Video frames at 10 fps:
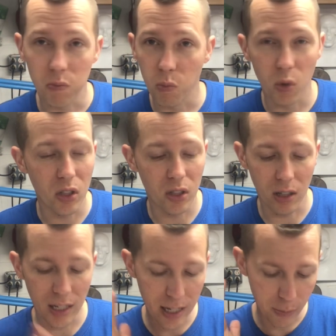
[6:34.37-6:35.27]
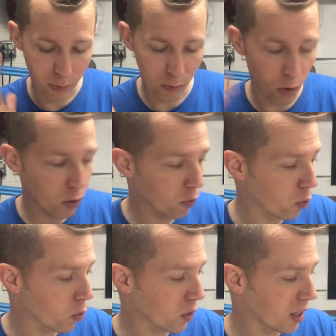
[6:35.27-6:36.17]
We're just gonna keep rolling
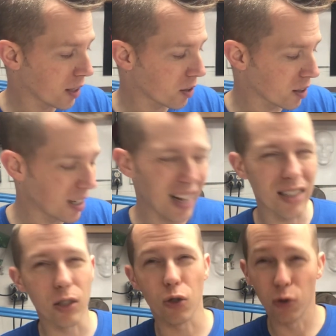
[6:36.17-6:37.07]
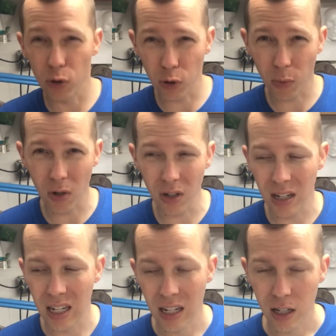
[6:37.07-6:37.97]
forward with the lantern because that is the crucial part.
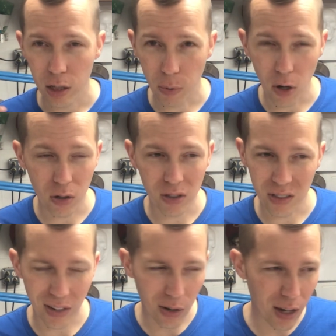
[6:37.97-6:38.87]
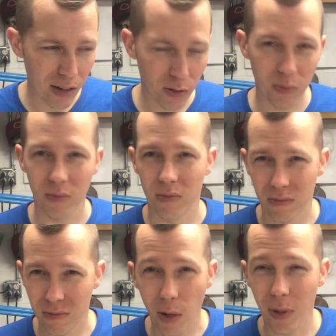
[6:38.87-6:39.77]
The pauldrons, if I don't have them,
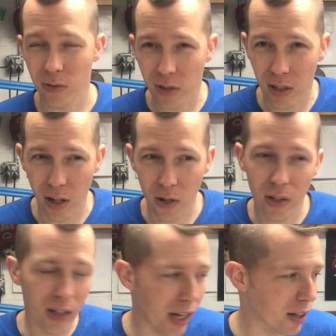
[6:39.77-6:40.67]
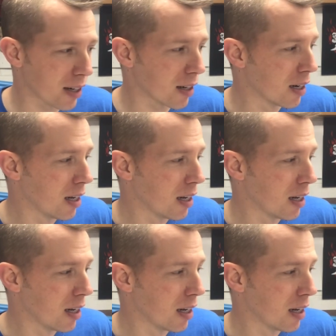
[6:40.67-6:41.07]
nobody's really gonna know that they're not there.